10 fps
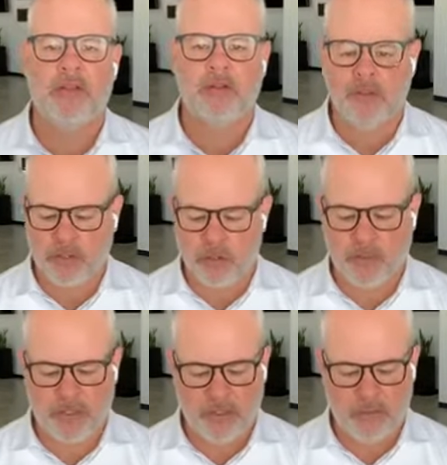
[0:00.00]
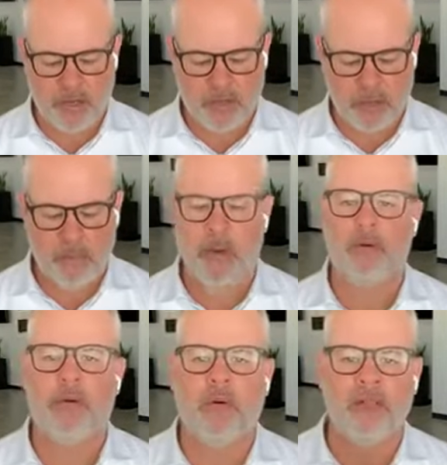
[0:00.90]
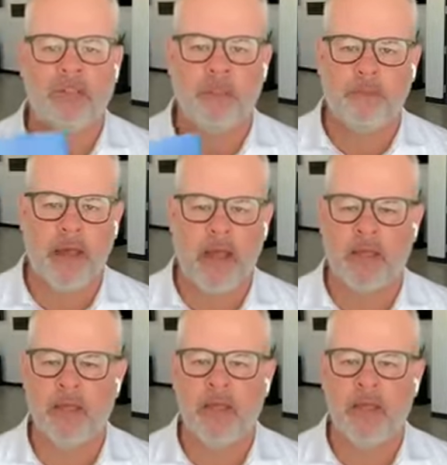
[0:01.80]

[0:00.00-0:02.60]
There's also a place to write down your prayer requests in the back,